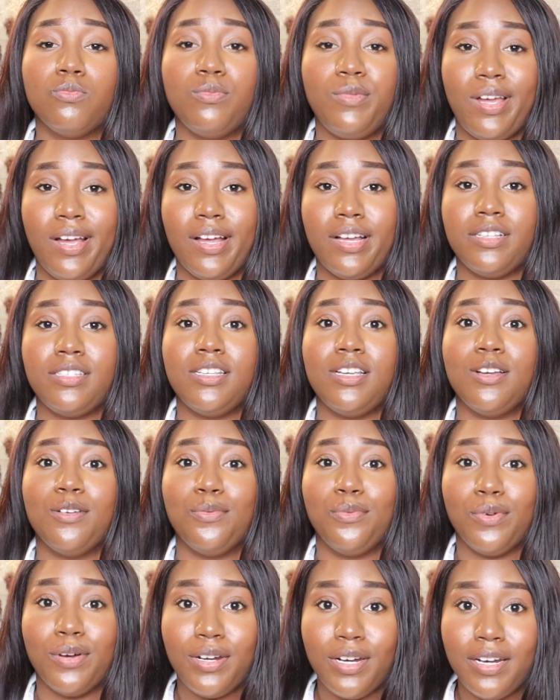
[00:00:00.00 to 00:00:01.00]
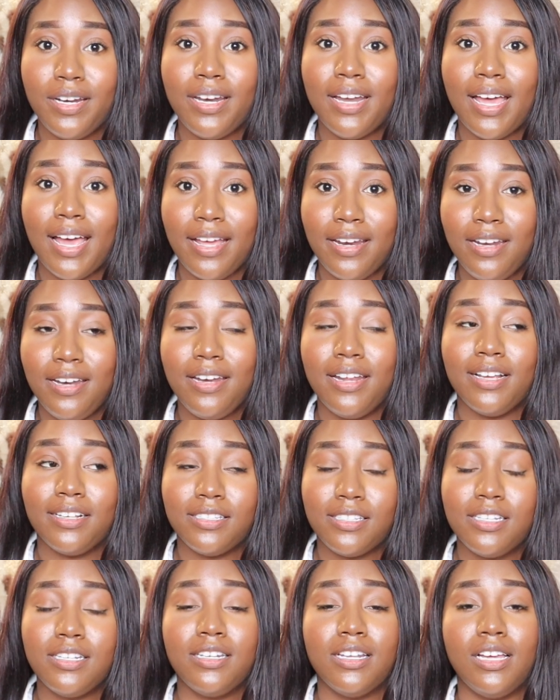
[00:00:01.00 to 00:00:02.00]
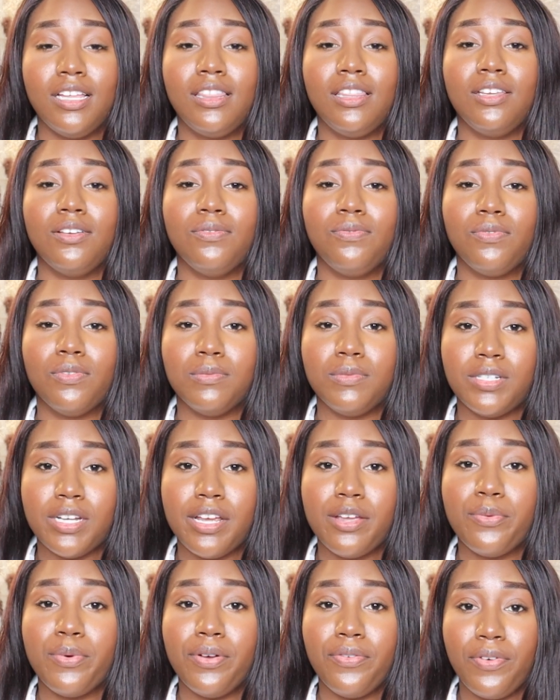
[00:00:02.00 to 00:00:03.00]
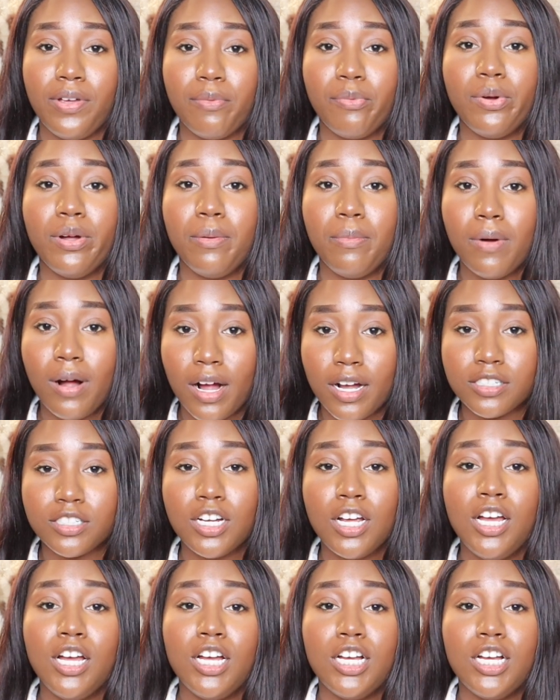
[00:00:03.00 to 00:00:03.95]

like I said, running 90 next to nothing from January, February, March,